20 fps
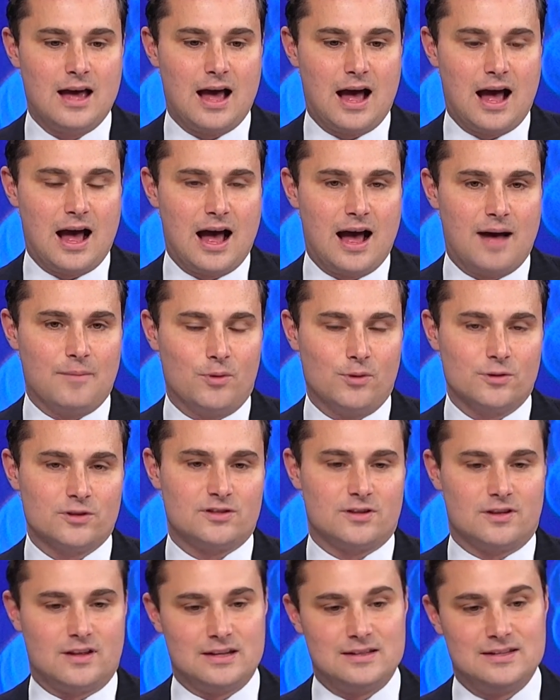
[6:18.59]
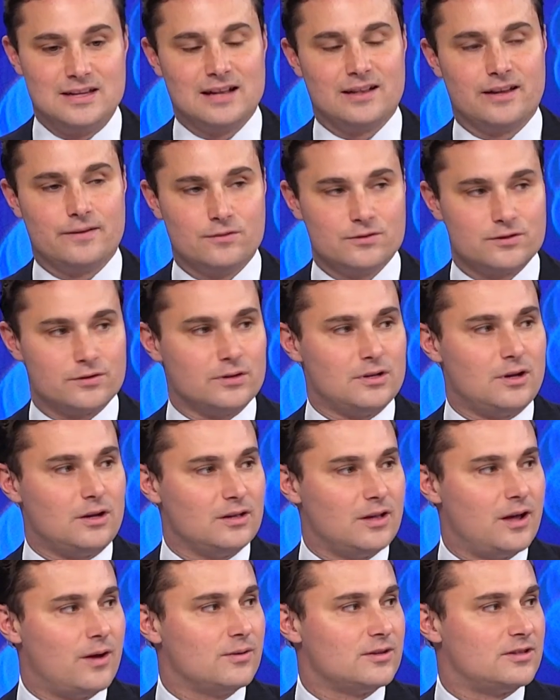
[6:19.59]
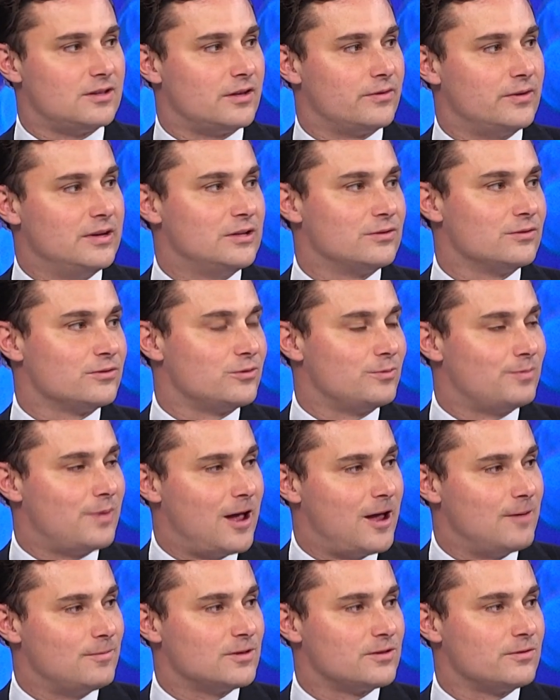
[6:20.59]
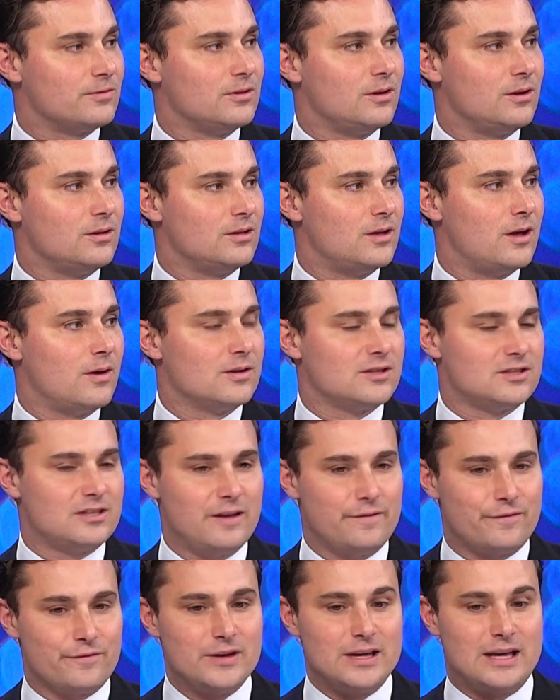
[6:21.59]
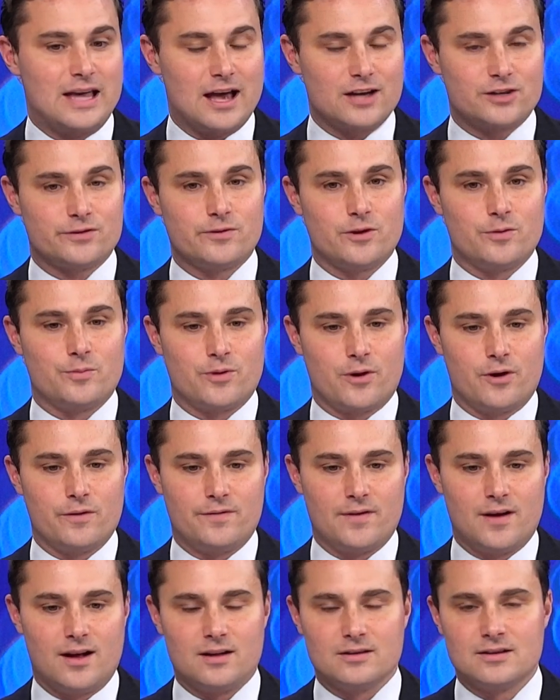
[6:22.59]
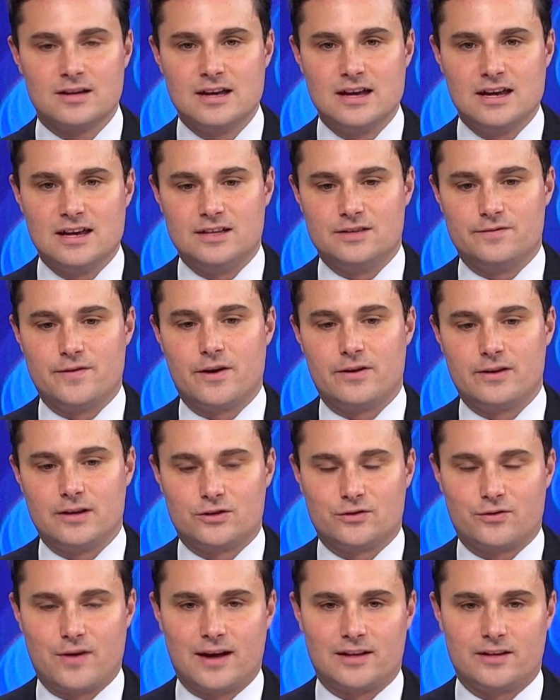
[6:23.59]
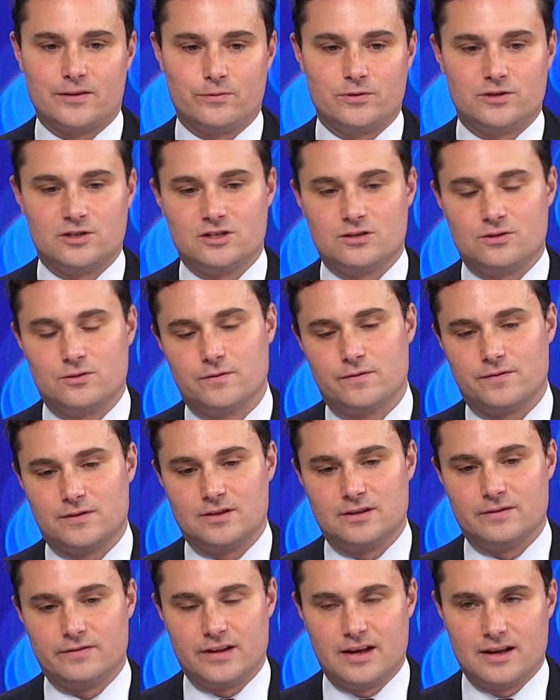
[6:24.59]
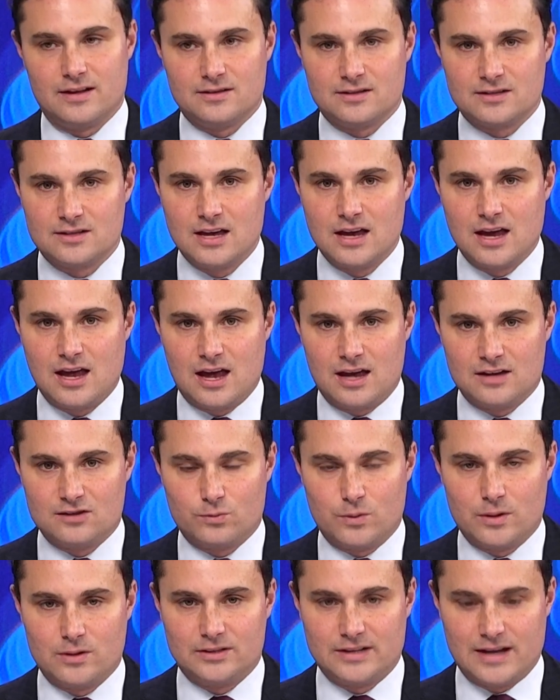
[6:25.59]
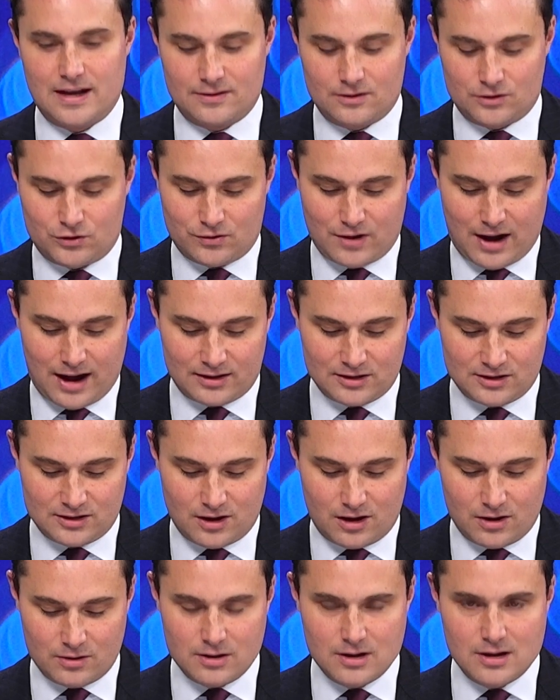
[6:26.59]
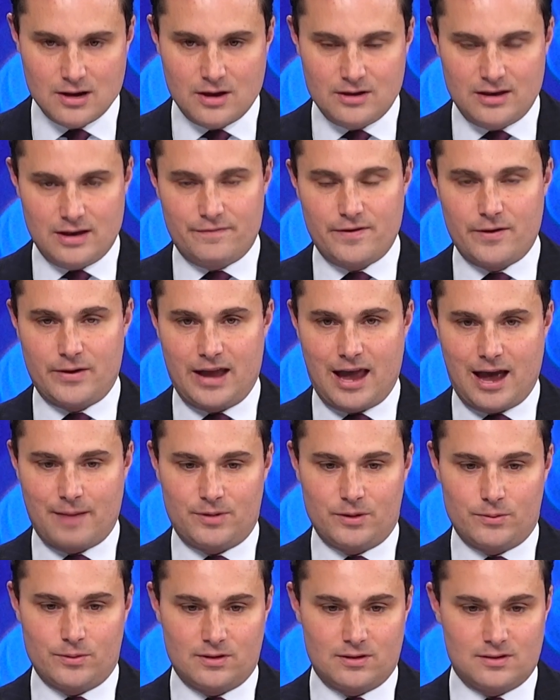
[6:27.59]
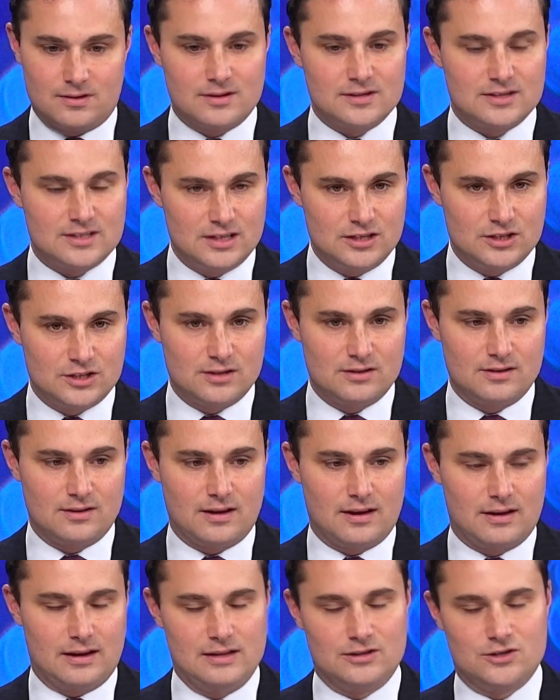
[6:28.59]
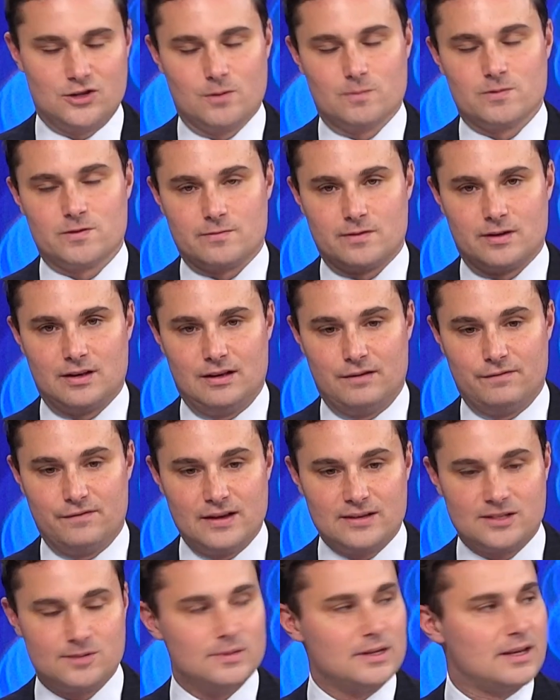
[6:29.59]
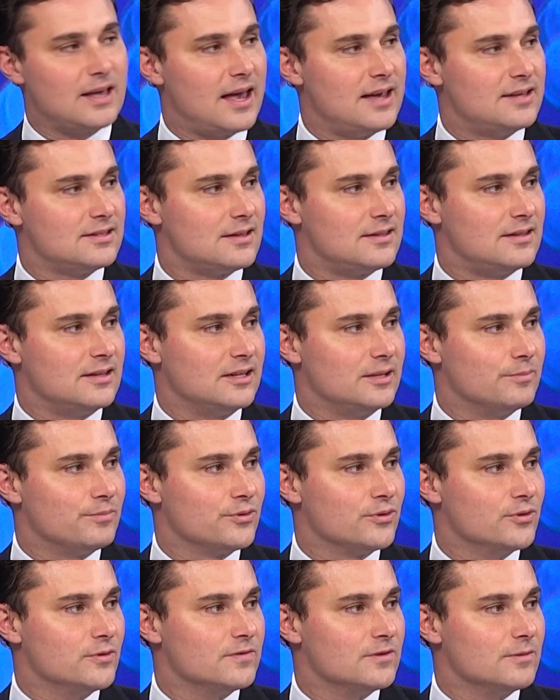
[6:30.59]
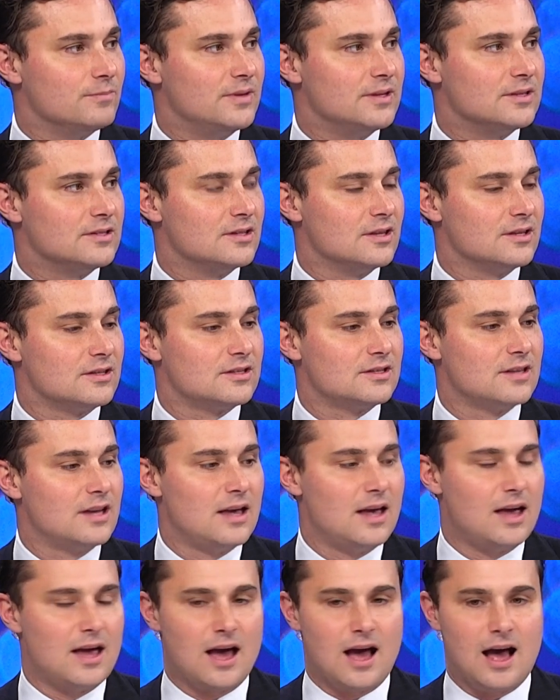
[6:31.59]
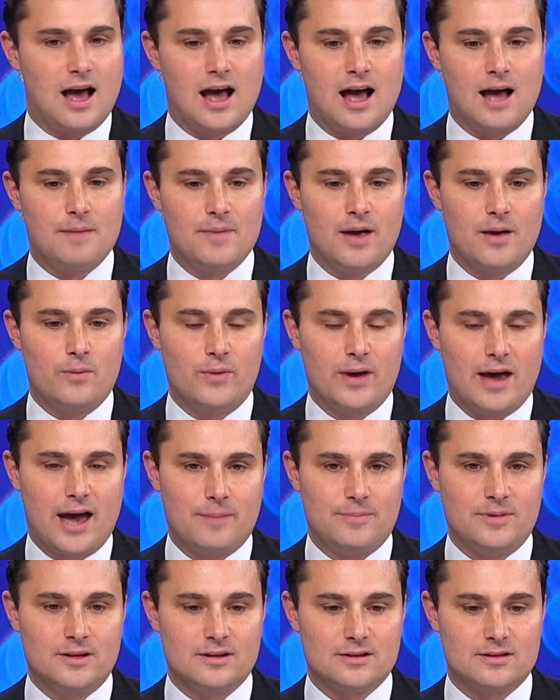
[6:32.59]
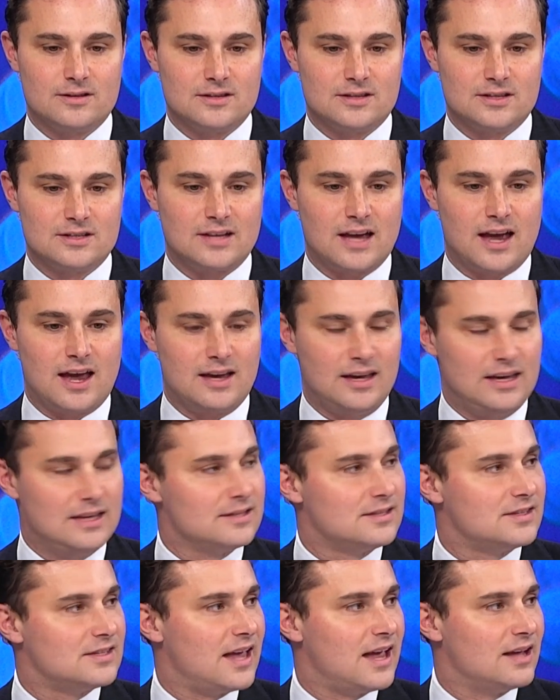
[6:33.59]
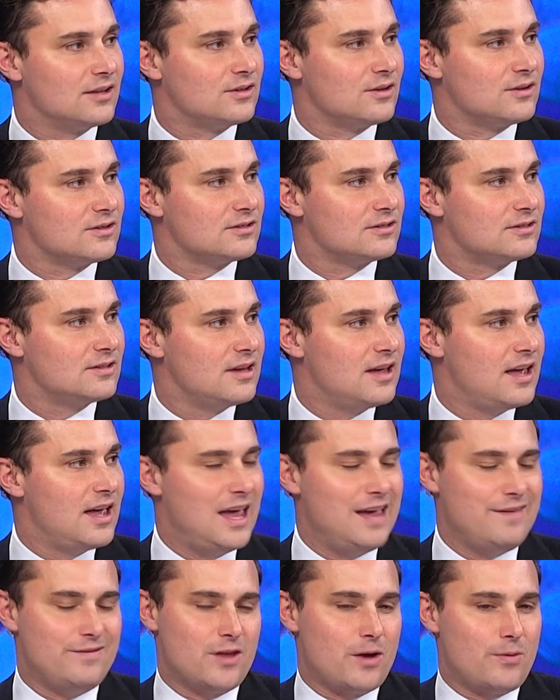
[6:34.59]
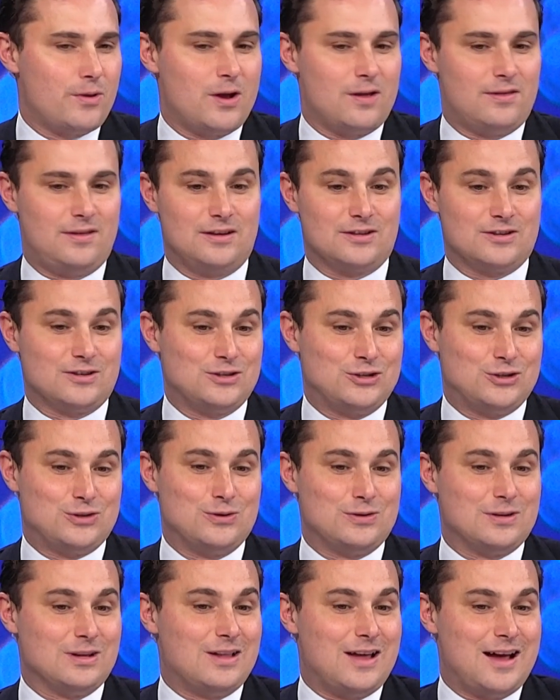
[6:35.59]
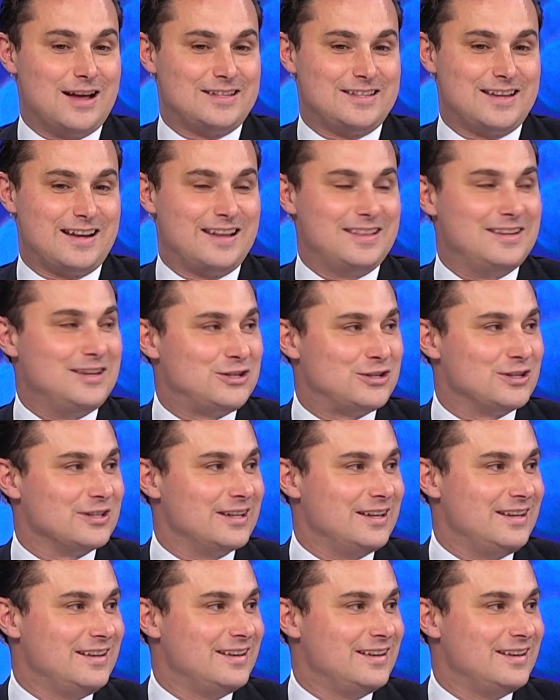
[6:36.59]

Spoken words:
Also, their debt levels are a lot lower, so their interest repayments are a lot lower. So their free cash flow profile is very attractive, which is good for dividends as well down the track. So yeah, very happy with the decision in terms of an investment case. I think it improves the business, and we're happy to stay in Santos, even though we don't think it's going to shoot the lights out initially.